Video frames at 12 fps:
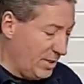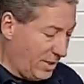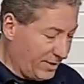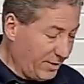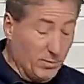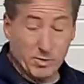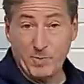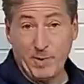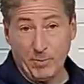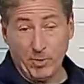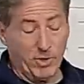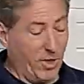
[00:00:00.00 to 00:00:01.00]
I think most
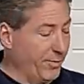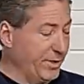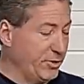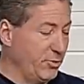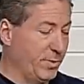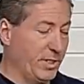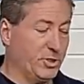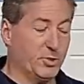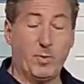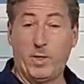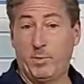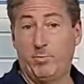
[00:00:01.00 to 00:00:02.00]
people are going to, but I just
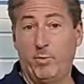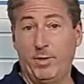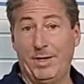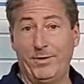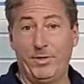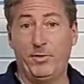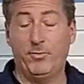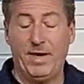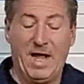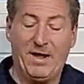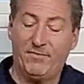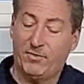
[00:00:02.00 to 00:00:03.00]
wanted to point out you don't
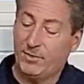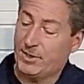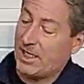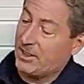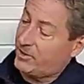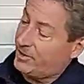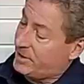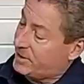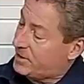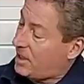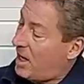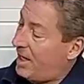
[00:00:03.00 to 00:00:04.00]
have to. It's actually
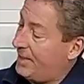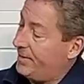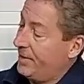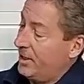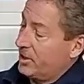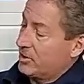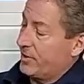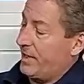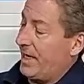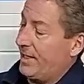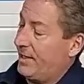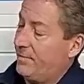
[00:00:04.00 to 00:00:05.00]
designed so
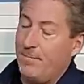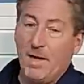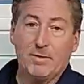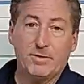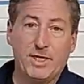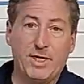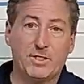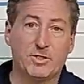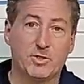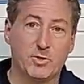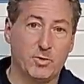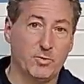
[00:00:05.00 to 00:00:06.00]
that it can mount
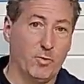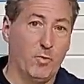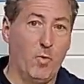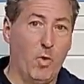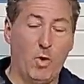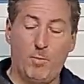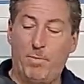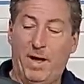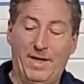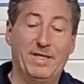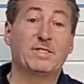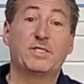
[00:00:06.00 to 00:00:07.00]
against the wall
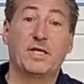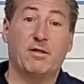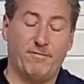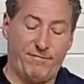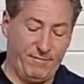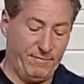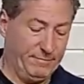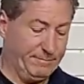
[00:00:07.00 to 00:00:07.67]
by itself.